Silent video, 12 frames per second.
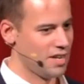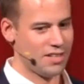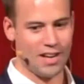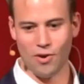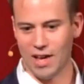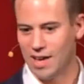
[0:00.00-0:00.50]

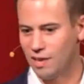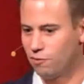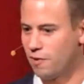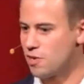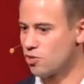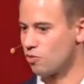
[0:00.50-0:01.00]
Now add
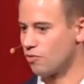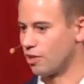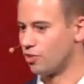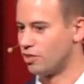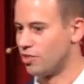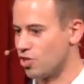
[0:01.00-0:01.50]
facial
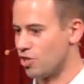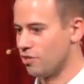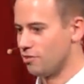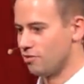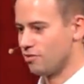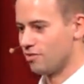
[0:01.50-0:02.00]

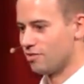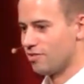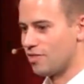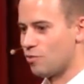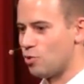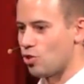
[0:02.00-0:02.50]
recognition,
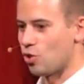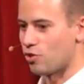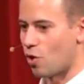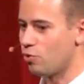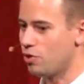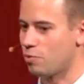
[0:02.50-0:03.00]
which is
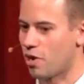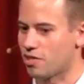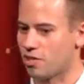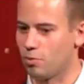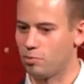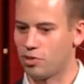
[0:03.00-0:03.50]
only
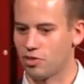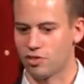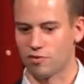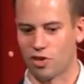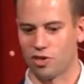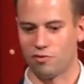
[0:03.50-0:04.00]
possible because
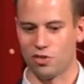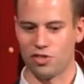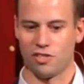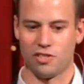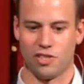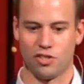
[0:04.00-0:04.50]
of
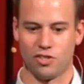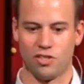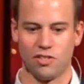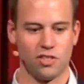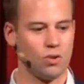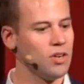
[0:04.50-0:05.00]
artificial
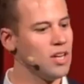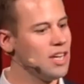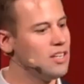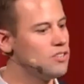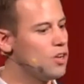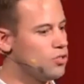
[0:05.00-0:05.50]
intelligence, so
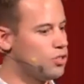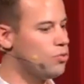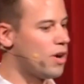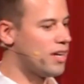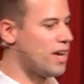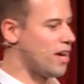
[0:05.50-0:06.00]
it knows
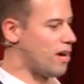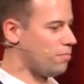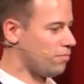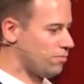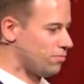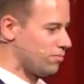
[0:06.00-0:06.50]
who I am.